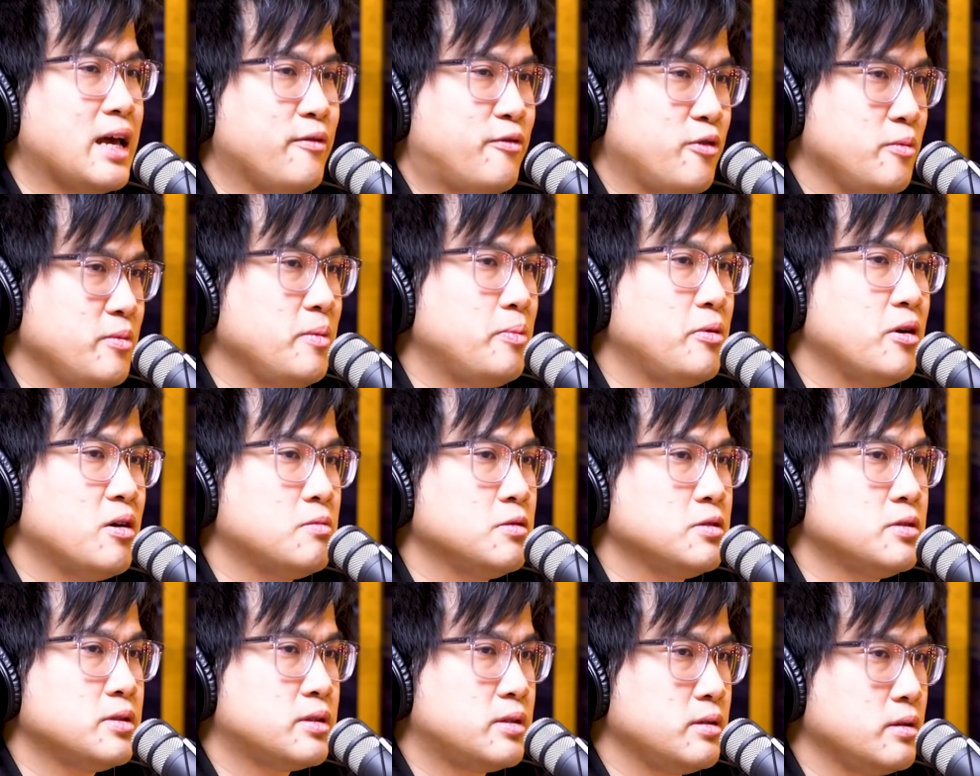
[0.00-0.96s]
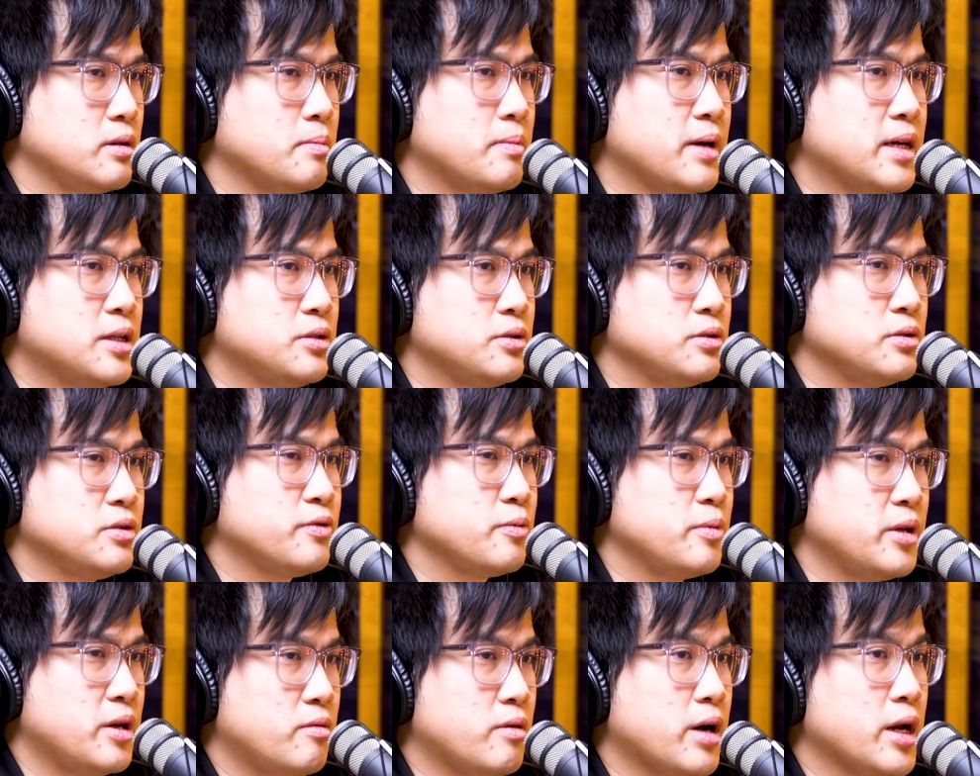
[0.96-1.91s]
Okay, for me, Pure Boost is still the best shoes
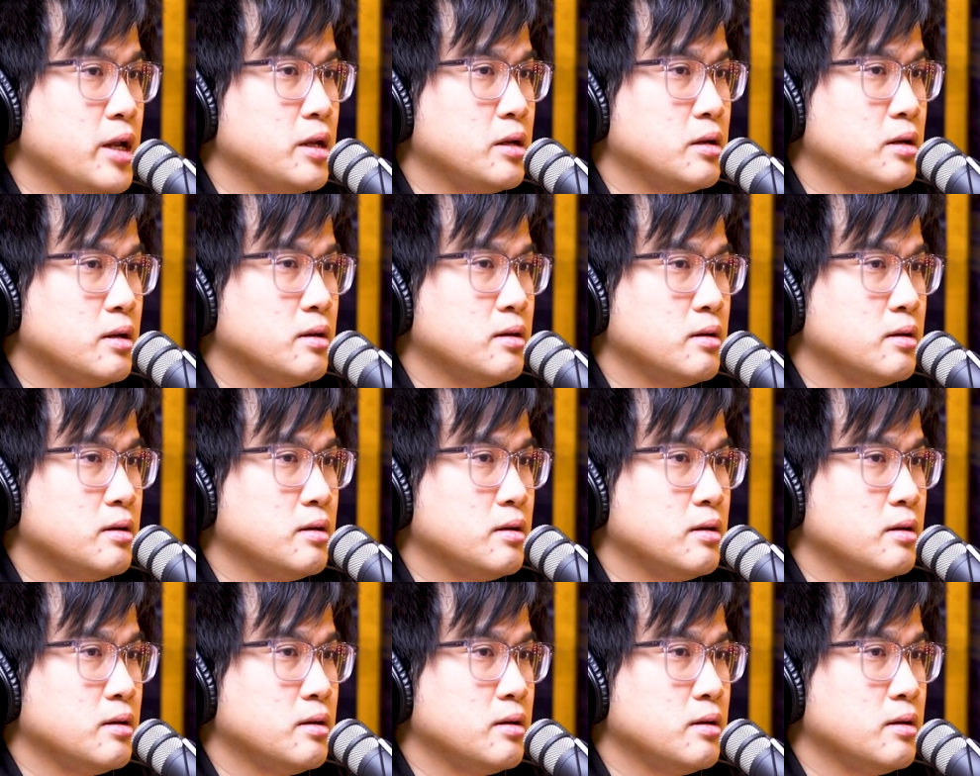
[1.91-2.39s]
for me to run in.